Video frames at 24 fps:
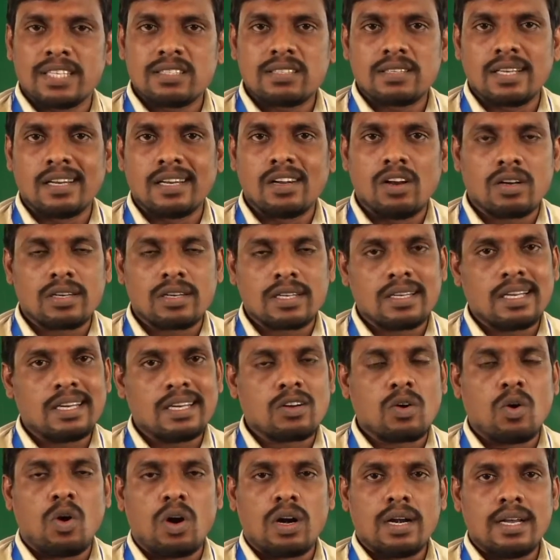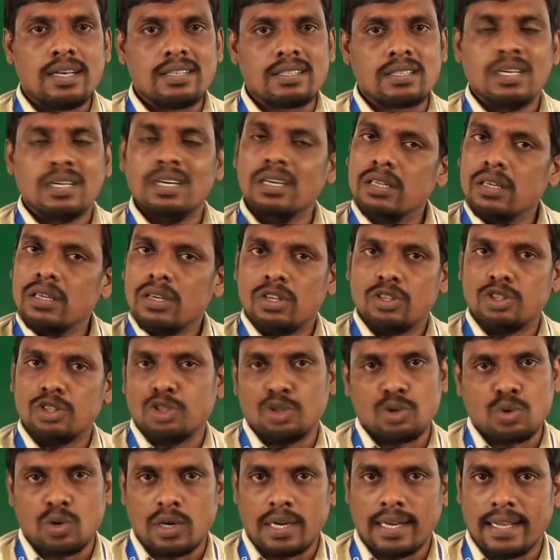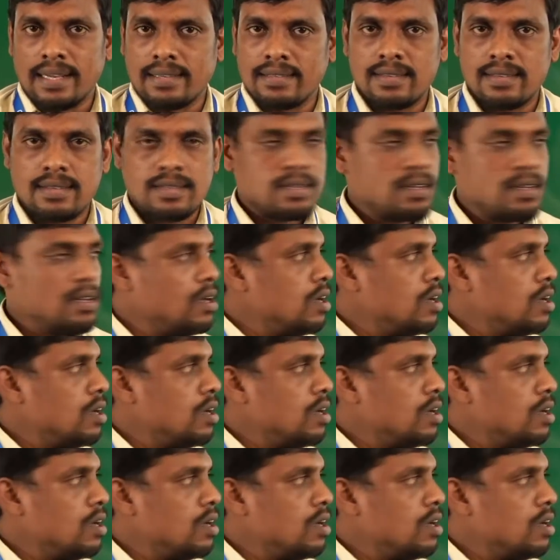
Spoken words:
cell organelle called as a nucleus.